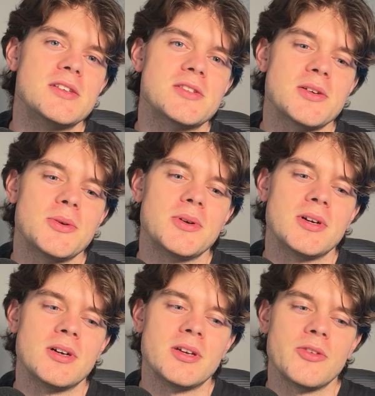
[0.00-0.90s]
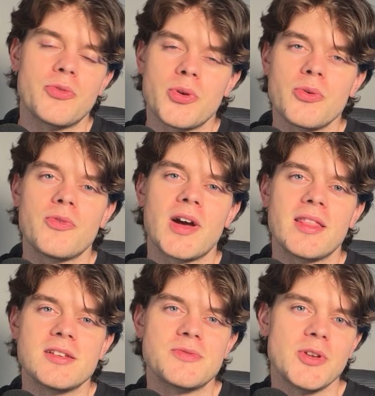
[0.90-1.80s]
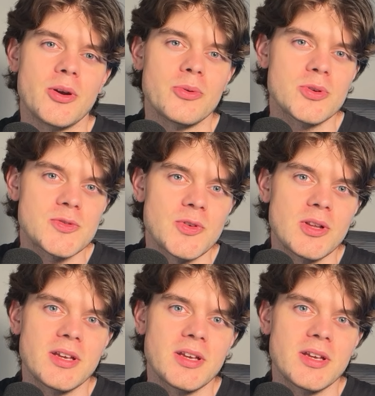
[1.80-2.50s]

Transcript: So if you find this video useful,